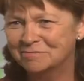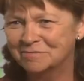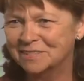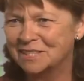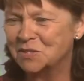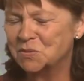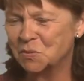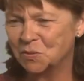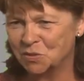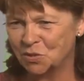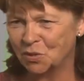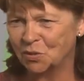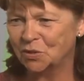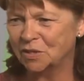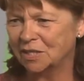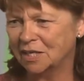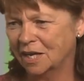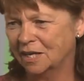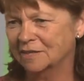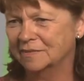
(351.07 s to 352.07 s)
this was
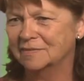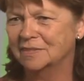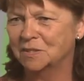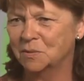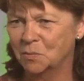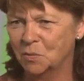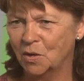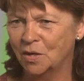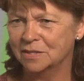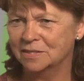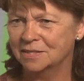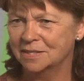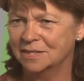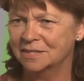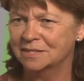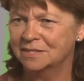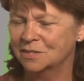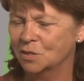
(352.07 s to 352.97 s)
already kind of in the process.